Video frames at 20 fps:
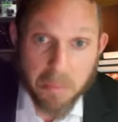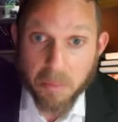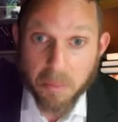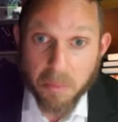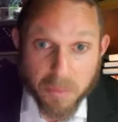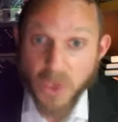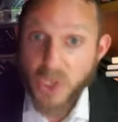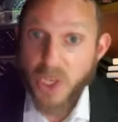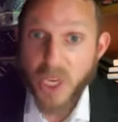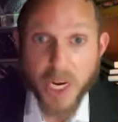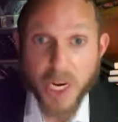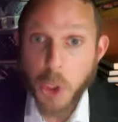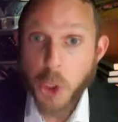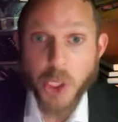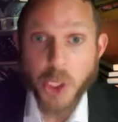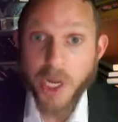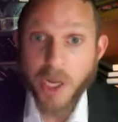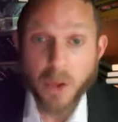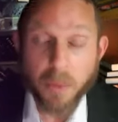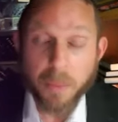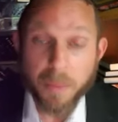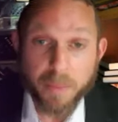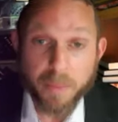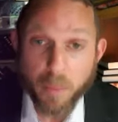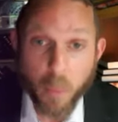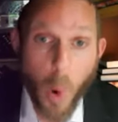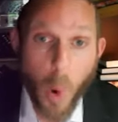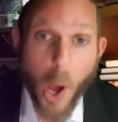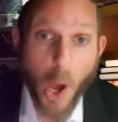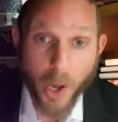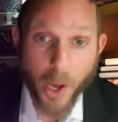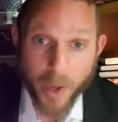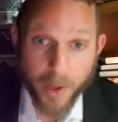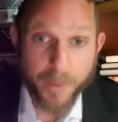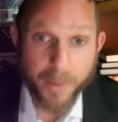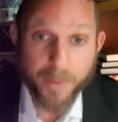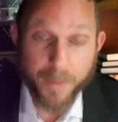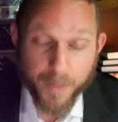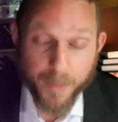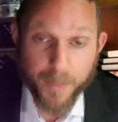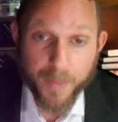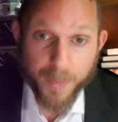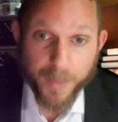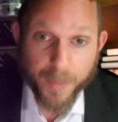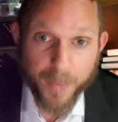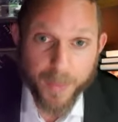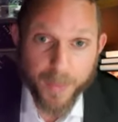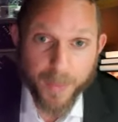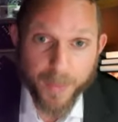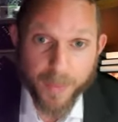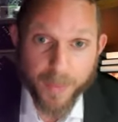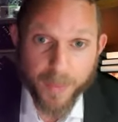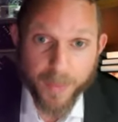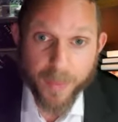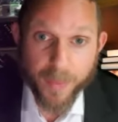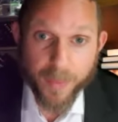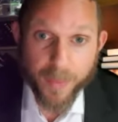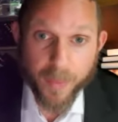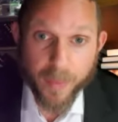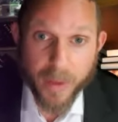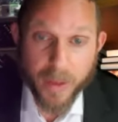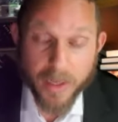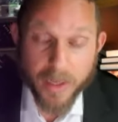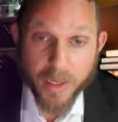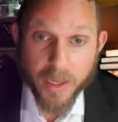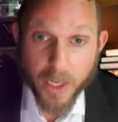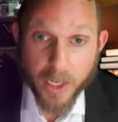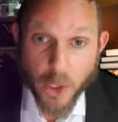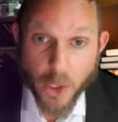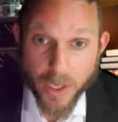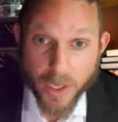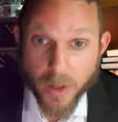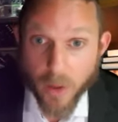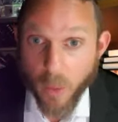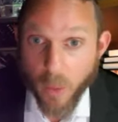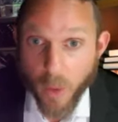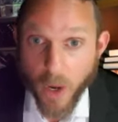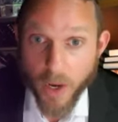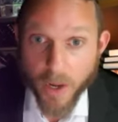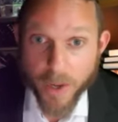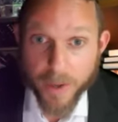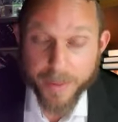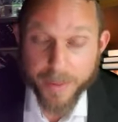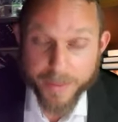it's going to shtickle work. It's going to shtickle work.